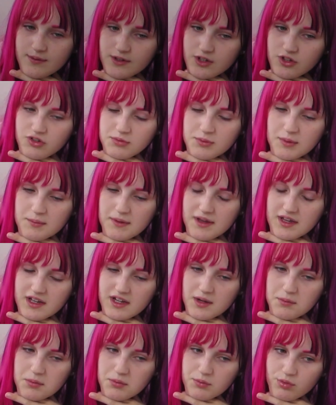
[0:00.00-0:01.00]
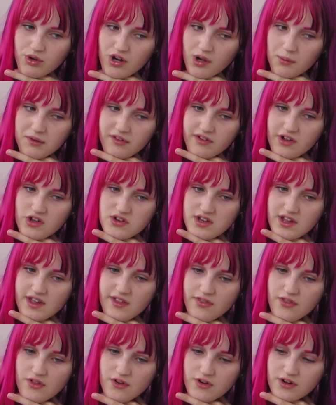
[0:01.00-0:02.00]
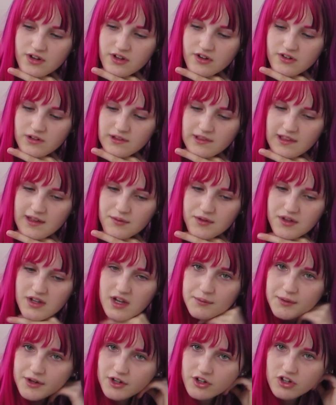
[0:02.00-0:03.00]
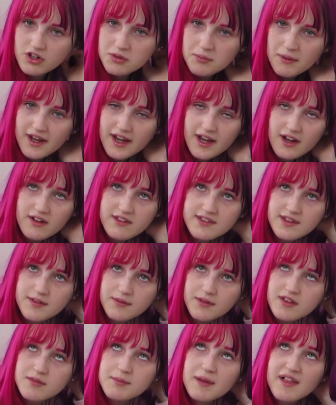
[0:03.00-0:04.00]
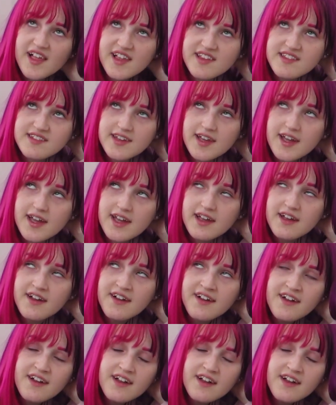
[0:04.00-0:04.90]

going to do my makeup probably around 10:30 or 11. I want to curl my hair and stuff because it's my last day.